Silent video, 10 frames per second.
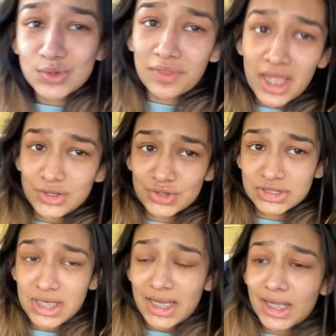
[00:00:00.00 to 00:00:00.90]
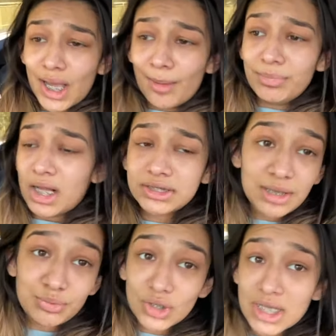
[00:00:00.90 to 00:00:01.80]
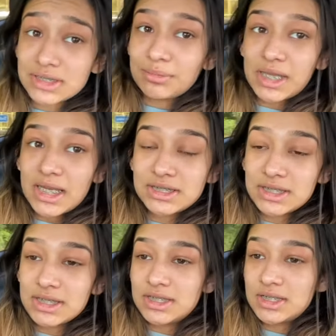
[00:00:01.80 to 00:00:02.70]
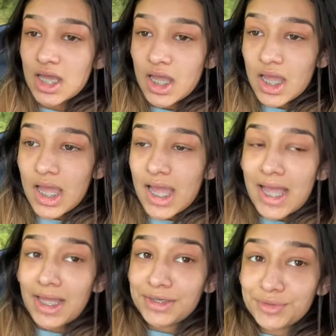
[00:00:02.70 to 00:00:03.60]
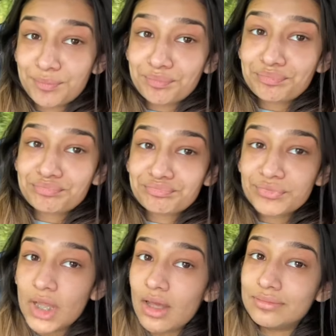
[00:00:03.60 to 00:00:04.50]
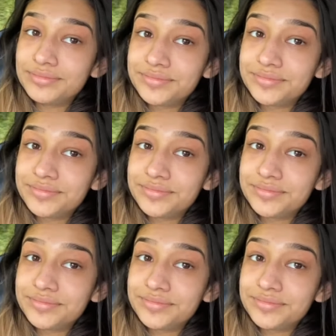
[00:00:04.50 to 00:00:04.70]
not that interesting, but I'll keep you guys updated. And yeah,